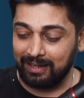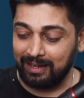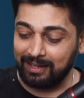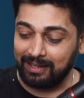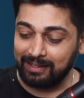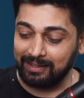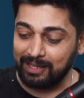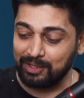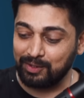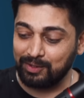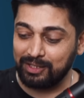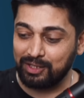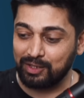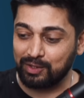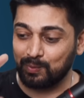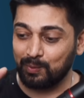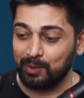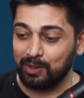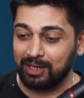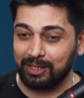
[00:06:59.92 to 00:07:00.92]
i can actually
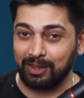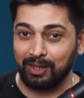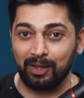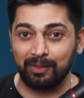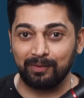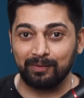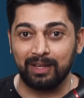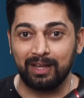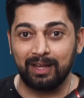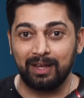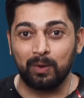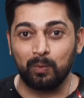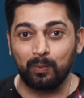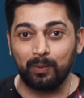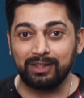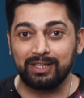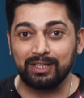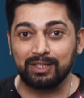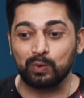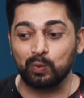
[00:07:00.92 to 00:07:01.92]
just work along
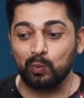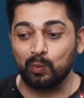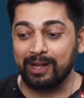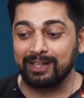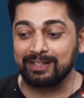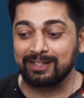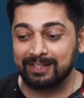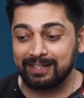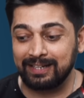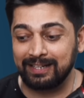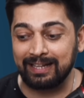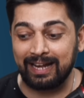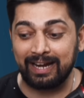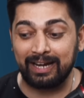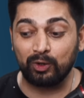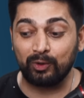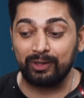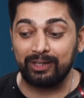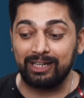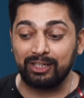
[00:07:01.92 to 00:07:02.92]
with this one screen i
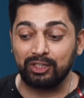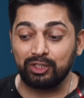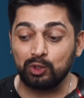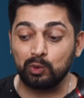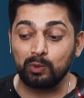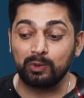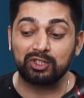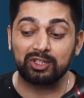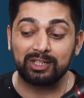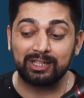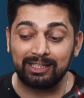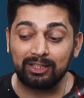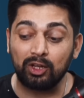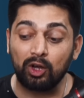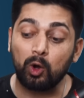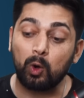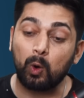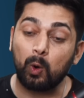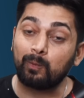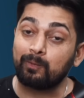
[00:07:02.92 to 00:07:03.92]
don't need two screen
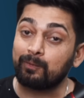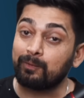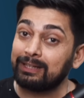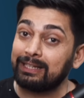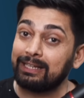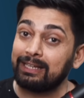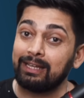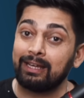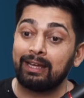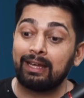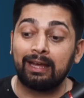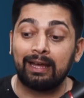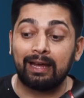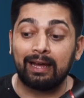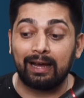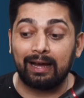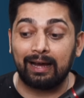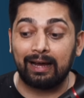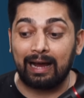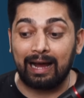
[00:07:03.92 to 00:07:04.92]
hopefully
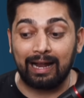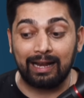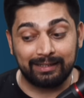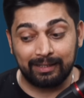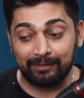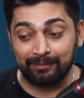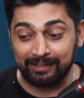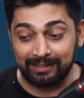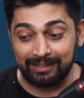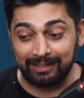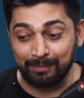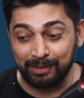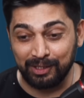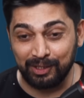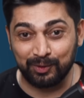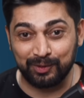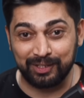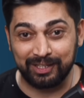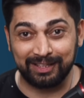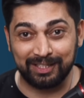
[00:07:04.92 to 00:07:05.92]
uh, i'll definitely be
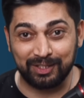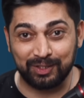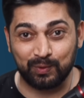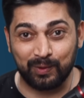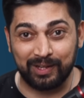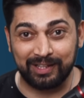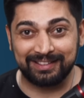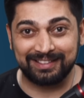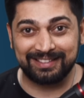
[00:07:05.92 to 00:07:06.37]
using this one